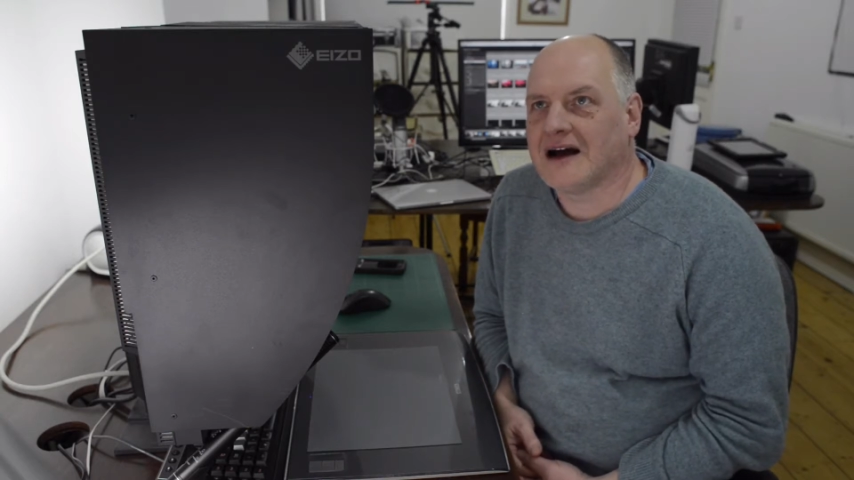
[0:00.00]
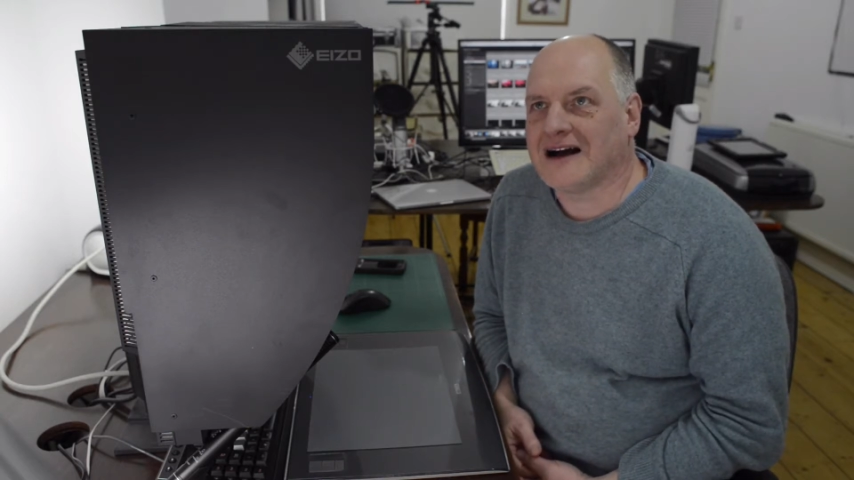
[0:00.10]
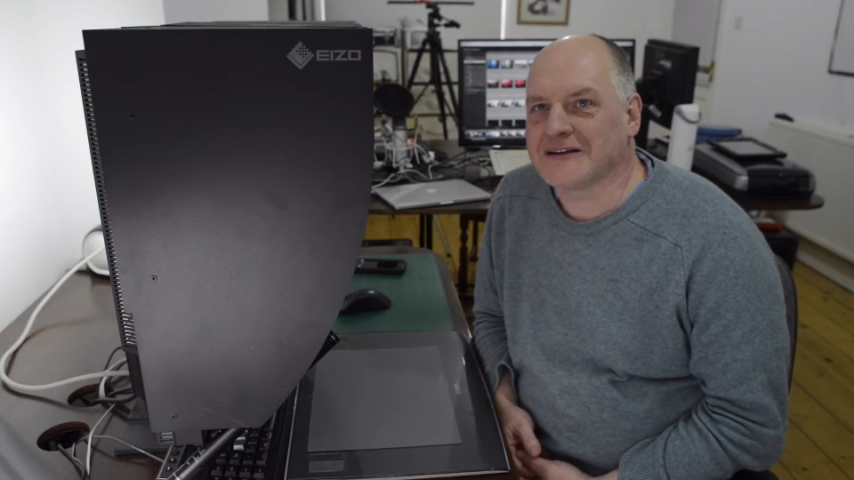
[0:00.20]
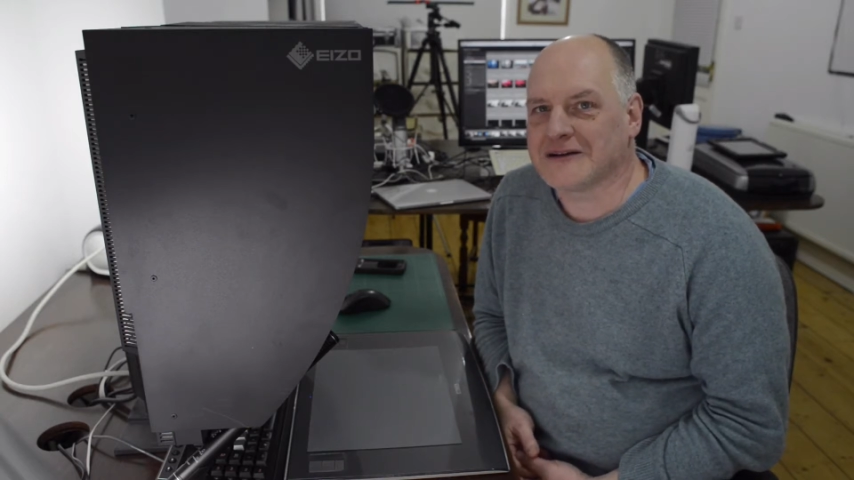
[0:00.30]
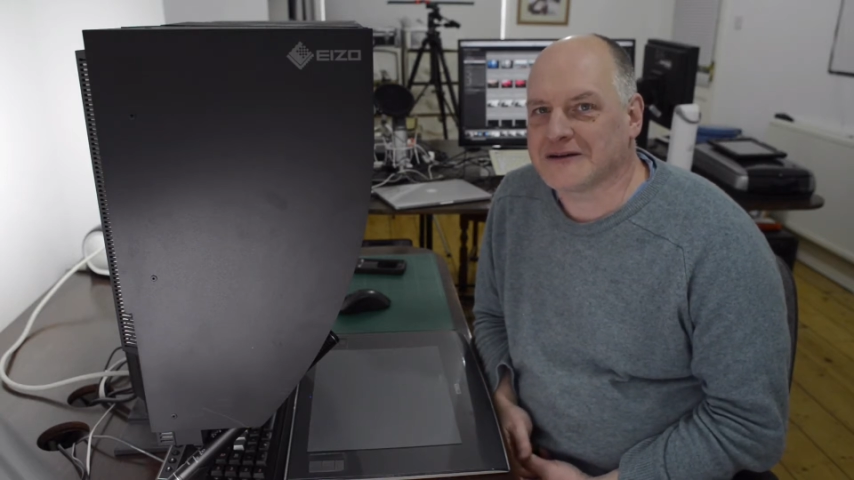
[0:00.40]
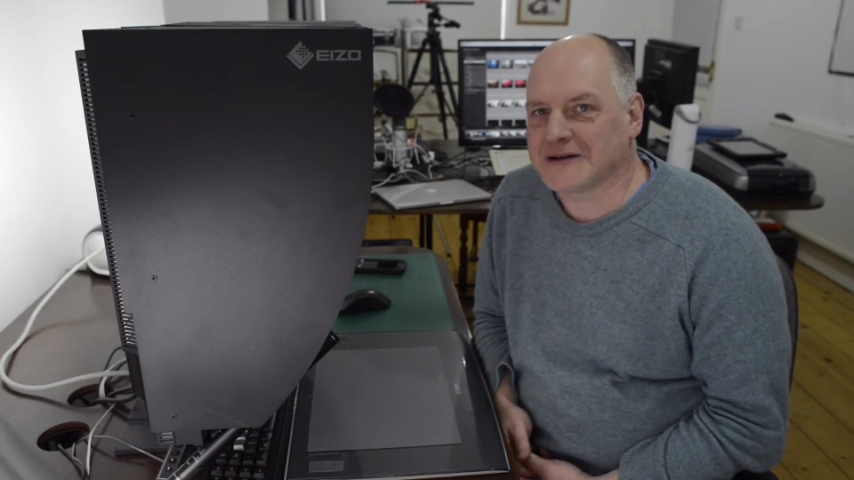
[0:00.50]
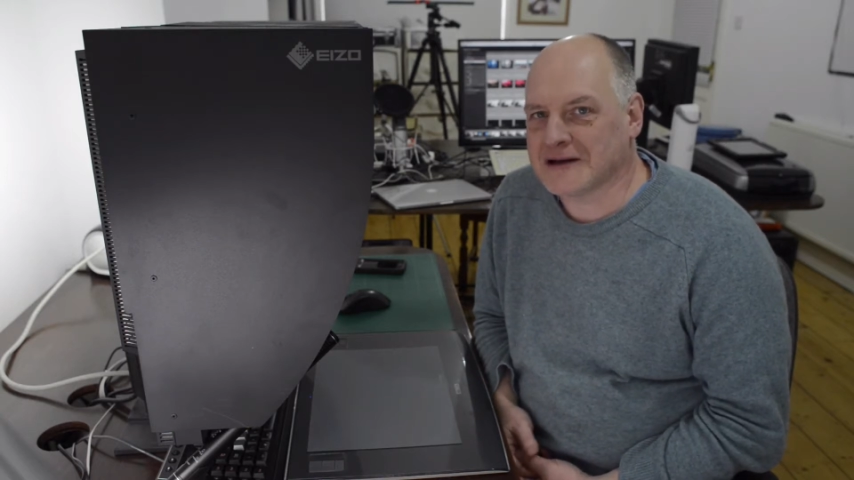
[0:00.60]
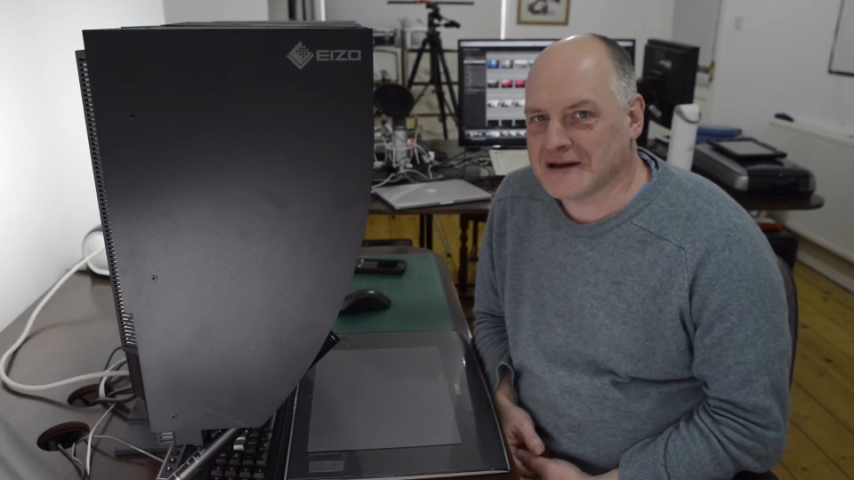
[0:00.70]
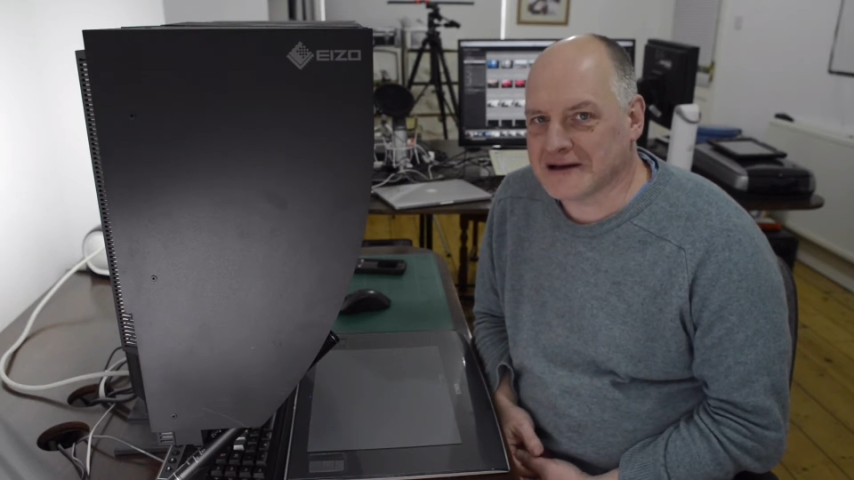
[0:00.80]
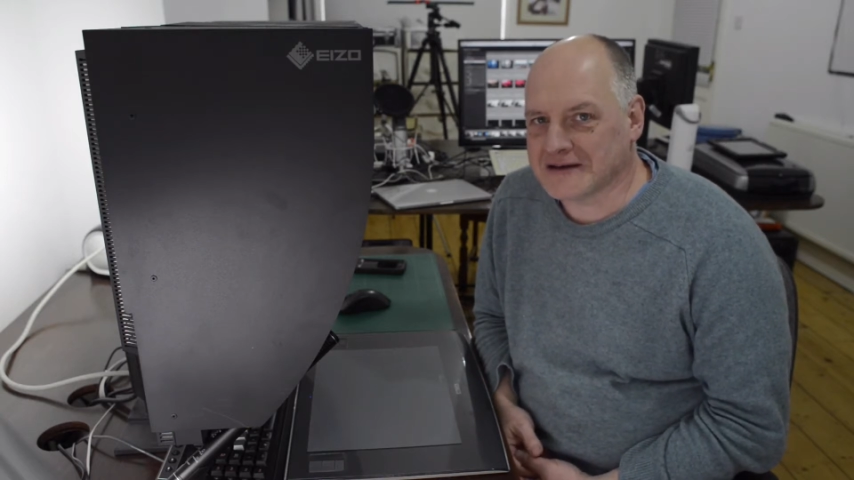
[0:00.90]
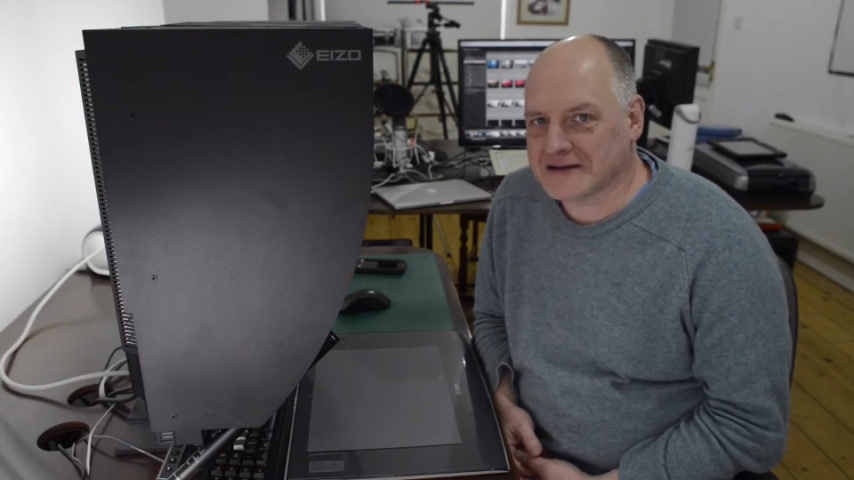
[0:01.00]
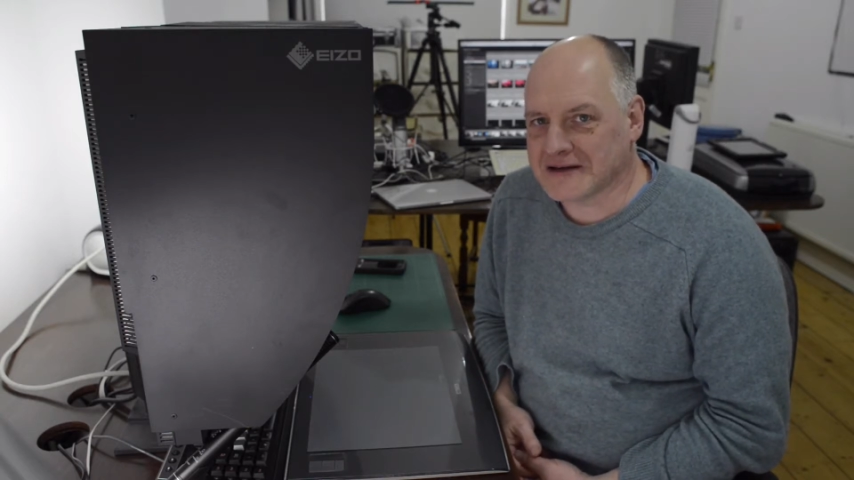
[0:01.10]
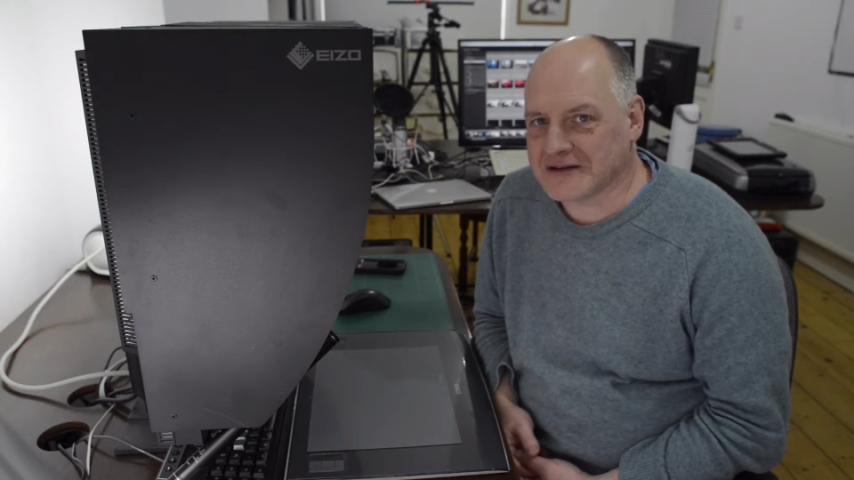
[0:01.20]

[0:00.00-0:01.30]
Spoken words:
I think the clients like